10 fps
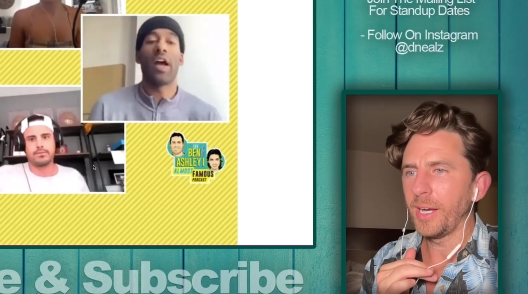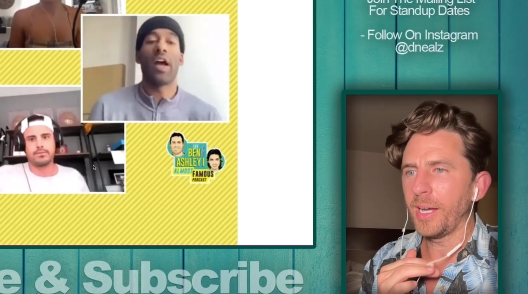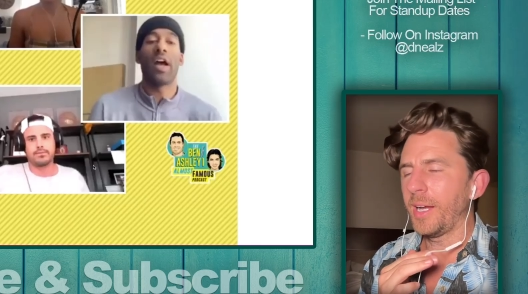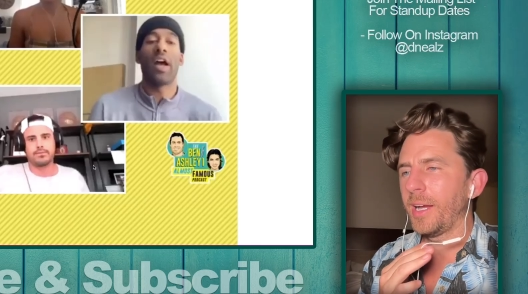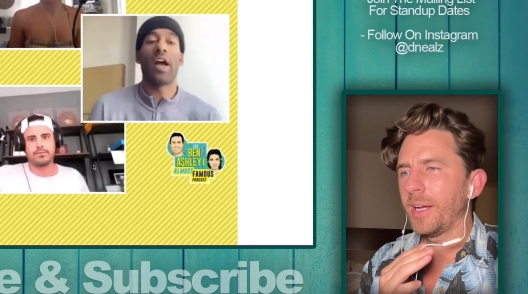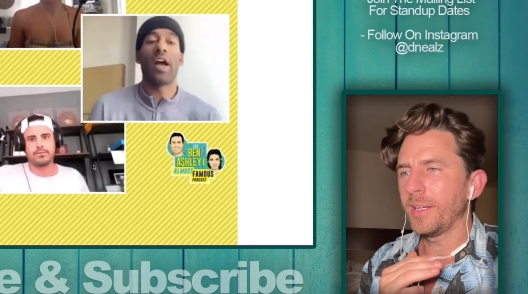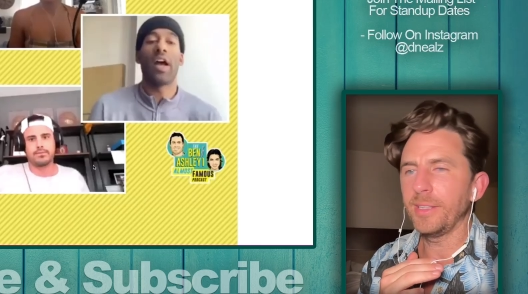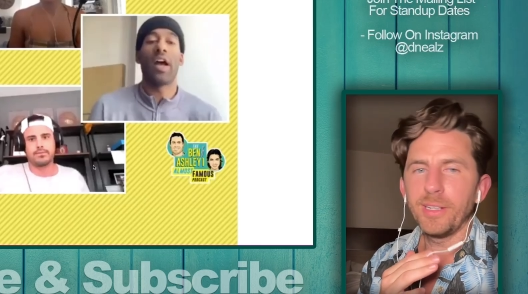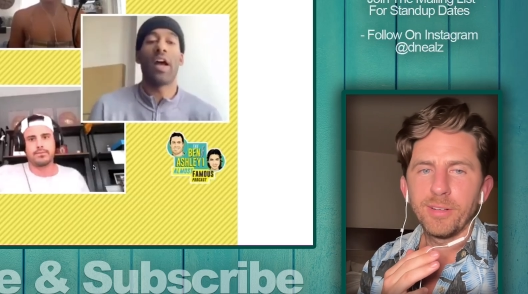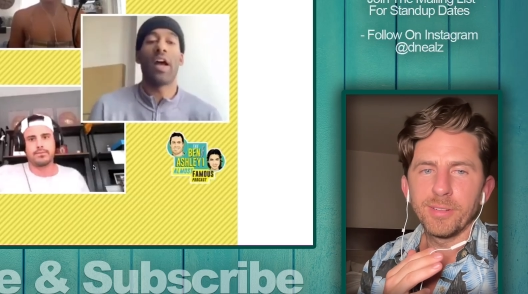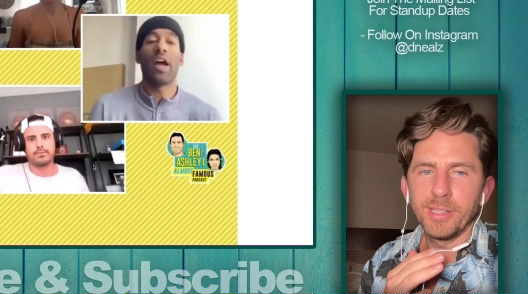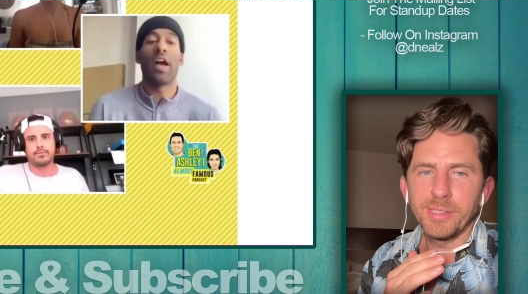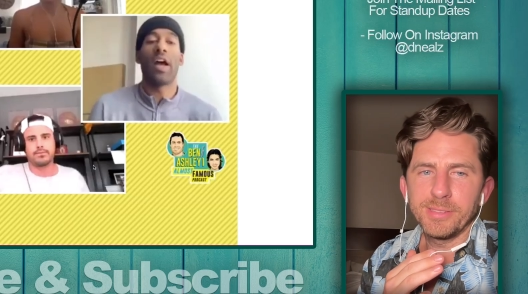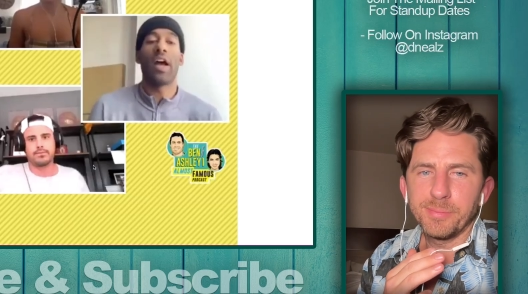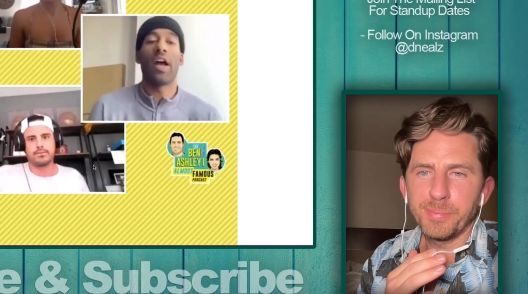Speaker 1: Uh, you know,
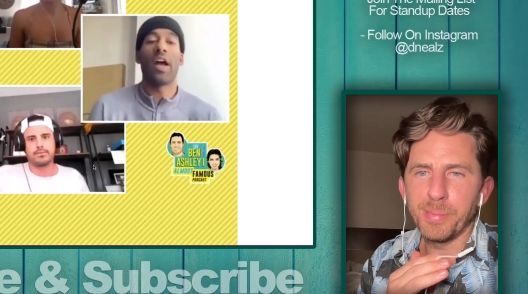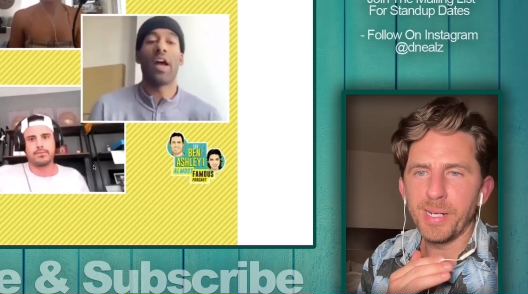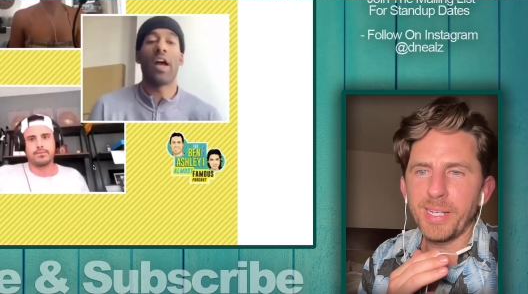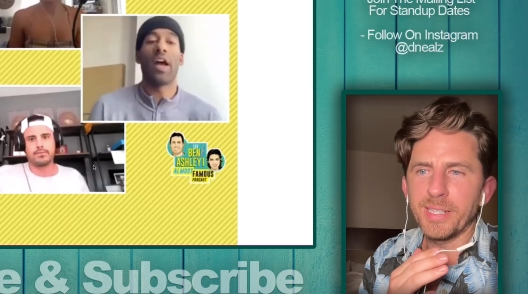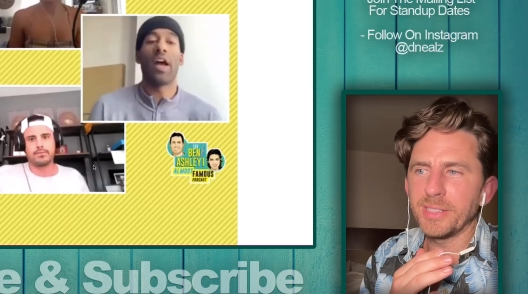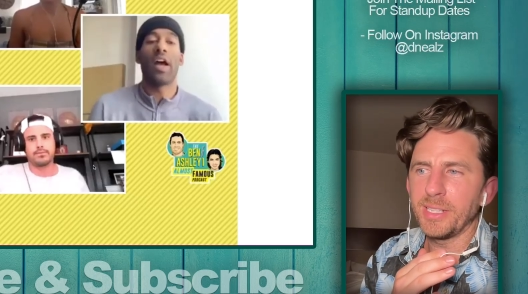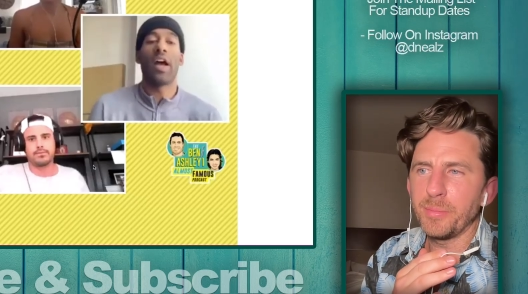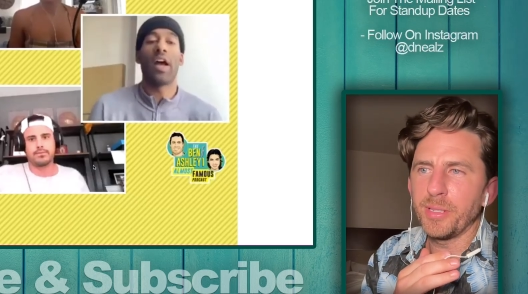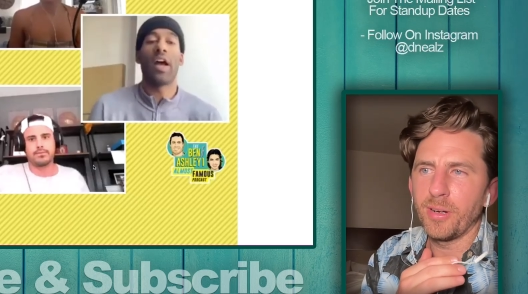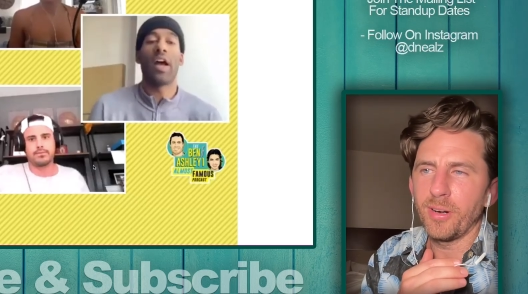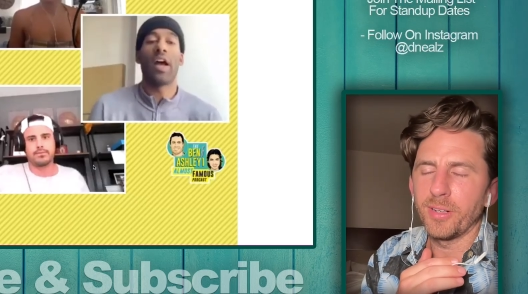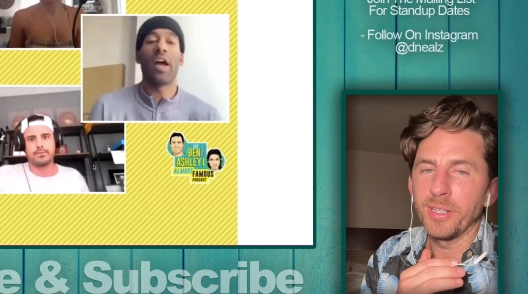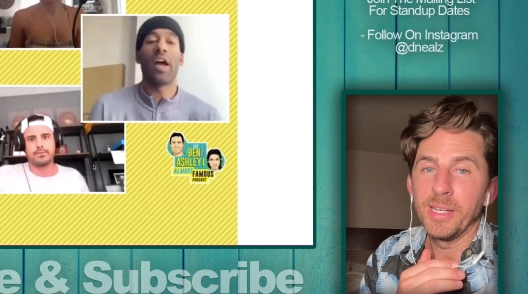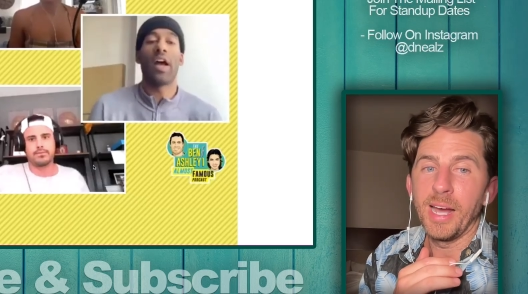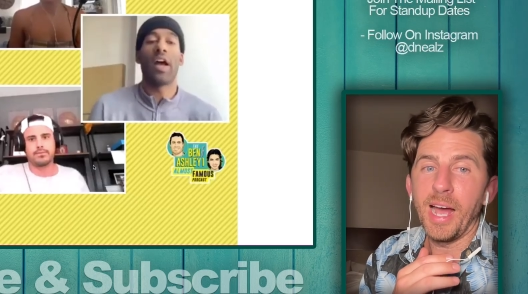it, podcasting can be
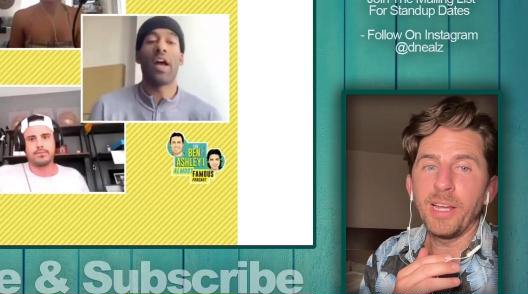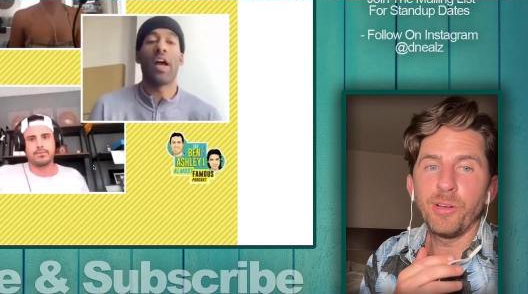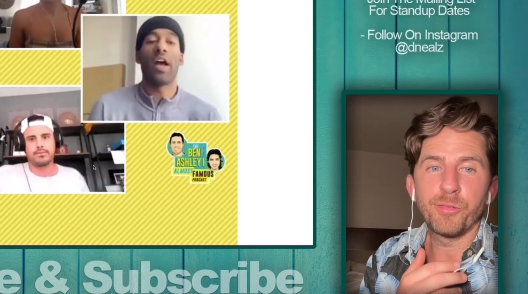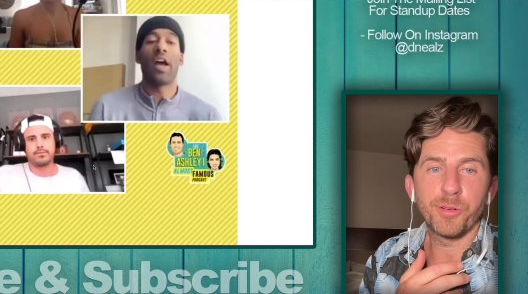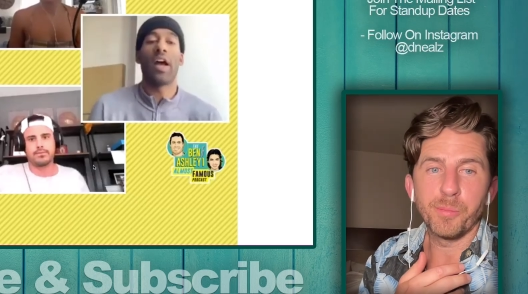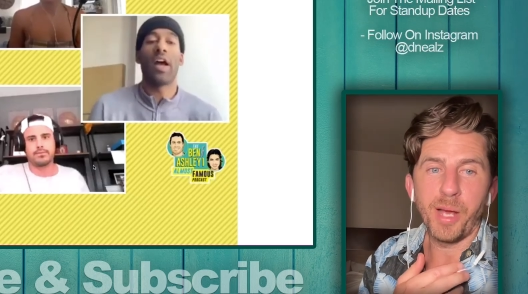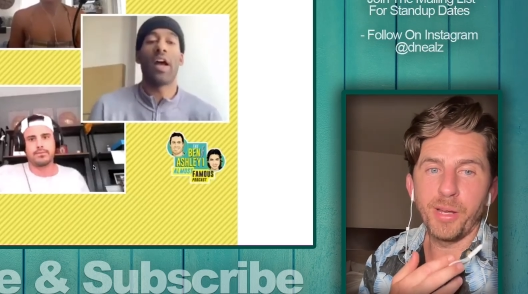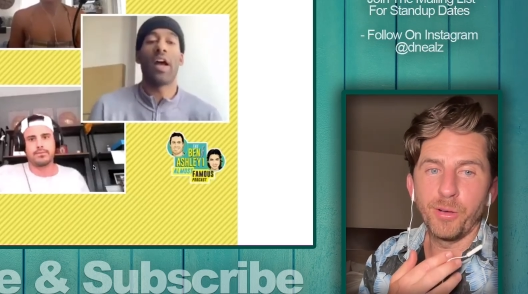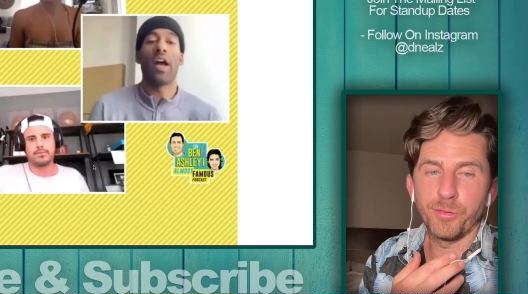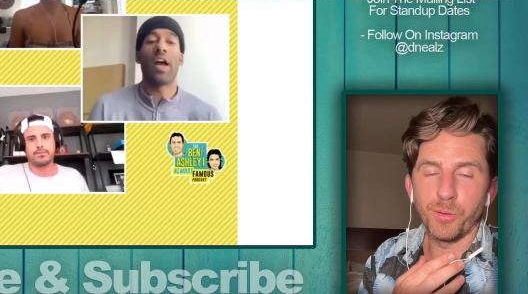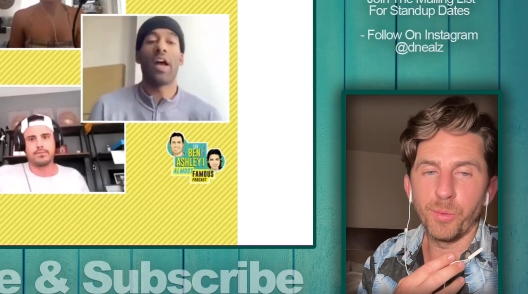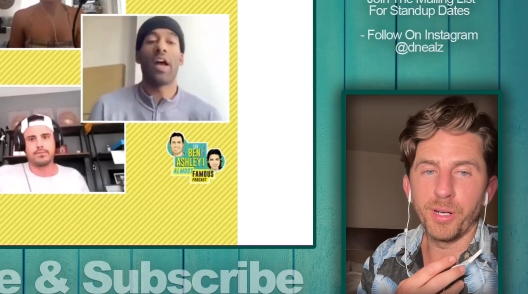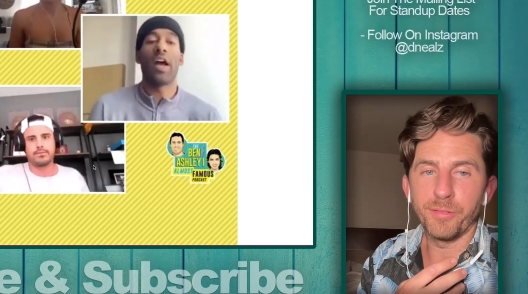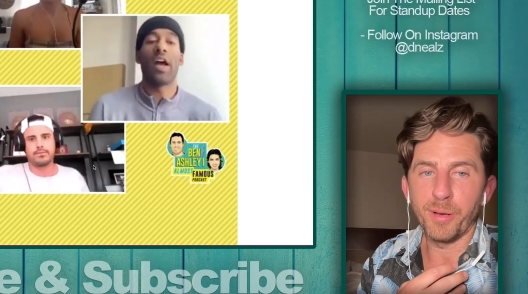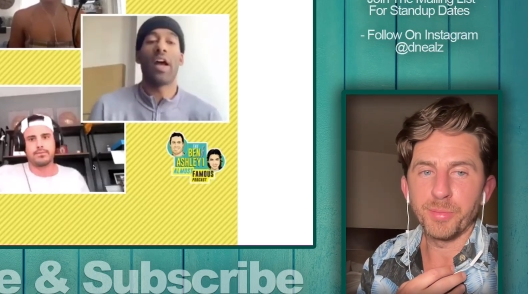hard. I know from I know for
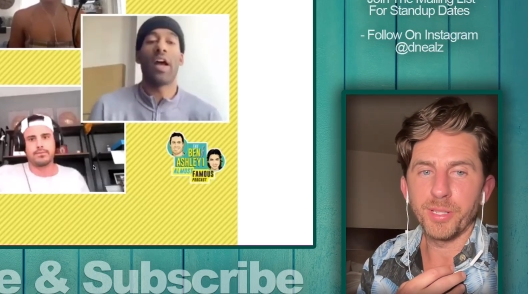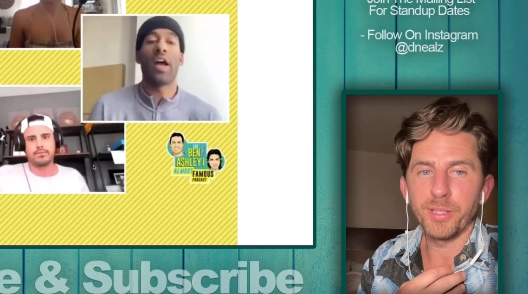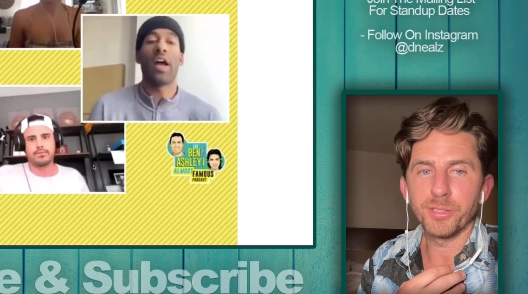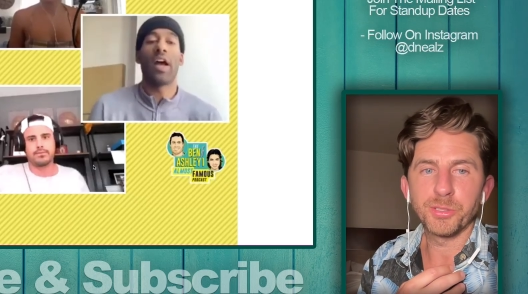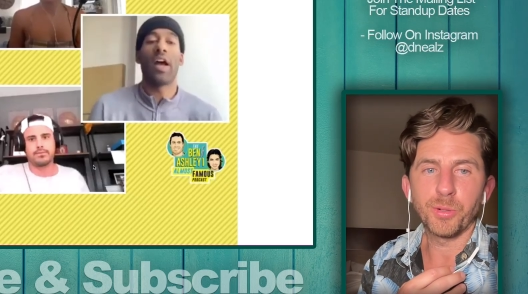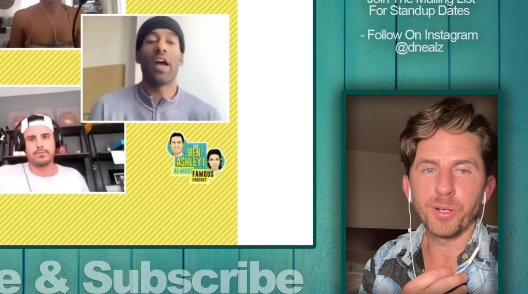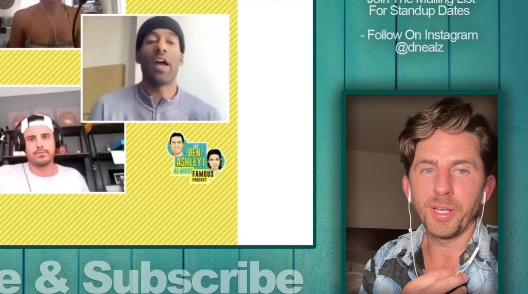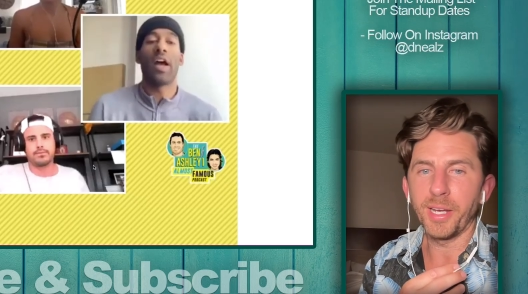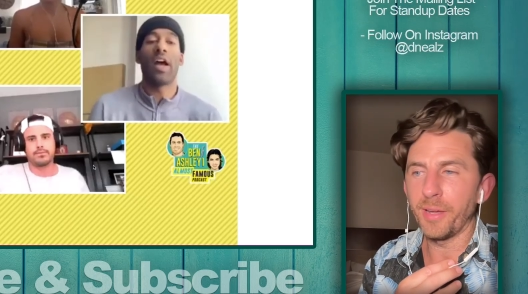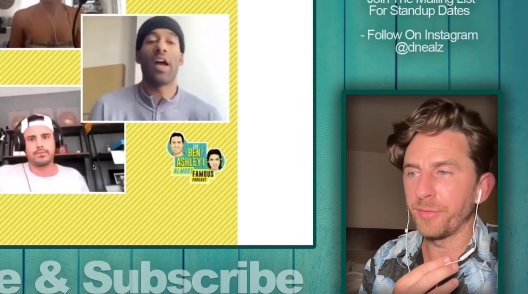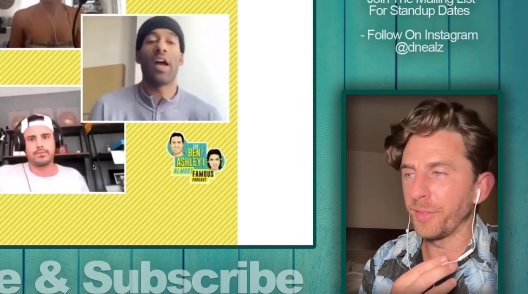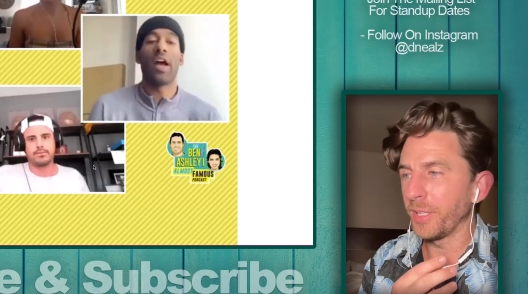one, if I'm telling a story and I feel